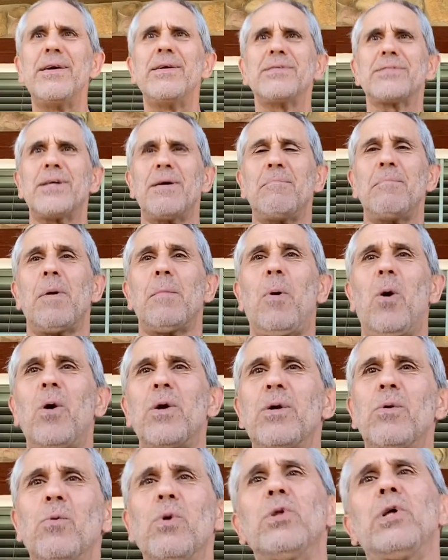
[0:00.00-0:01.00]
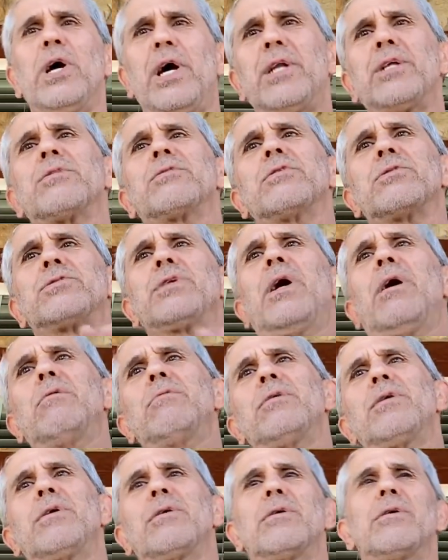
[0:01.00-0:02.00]
Something important. We'll edit this out
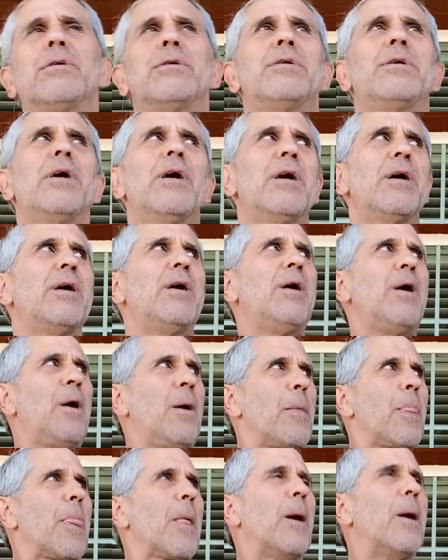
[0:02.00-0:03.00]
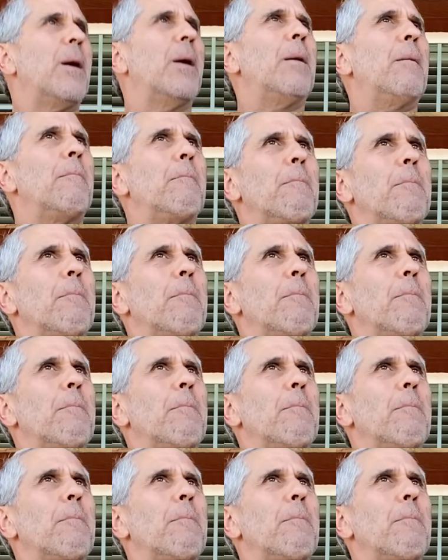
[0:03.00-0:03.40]
later. Yeah. I